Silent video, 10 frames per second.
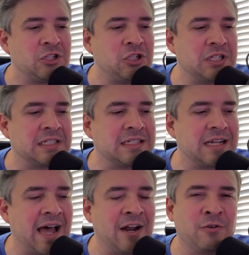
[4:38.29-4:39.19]

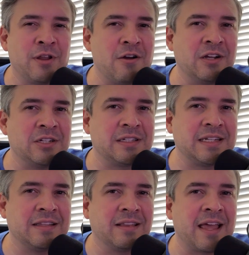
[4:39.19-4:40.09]
just, I don't know, it just
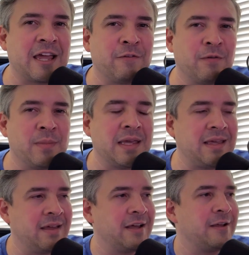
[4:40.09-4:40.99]
didn't land for
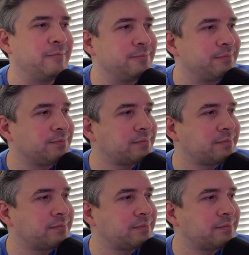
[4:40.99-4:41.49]
me. And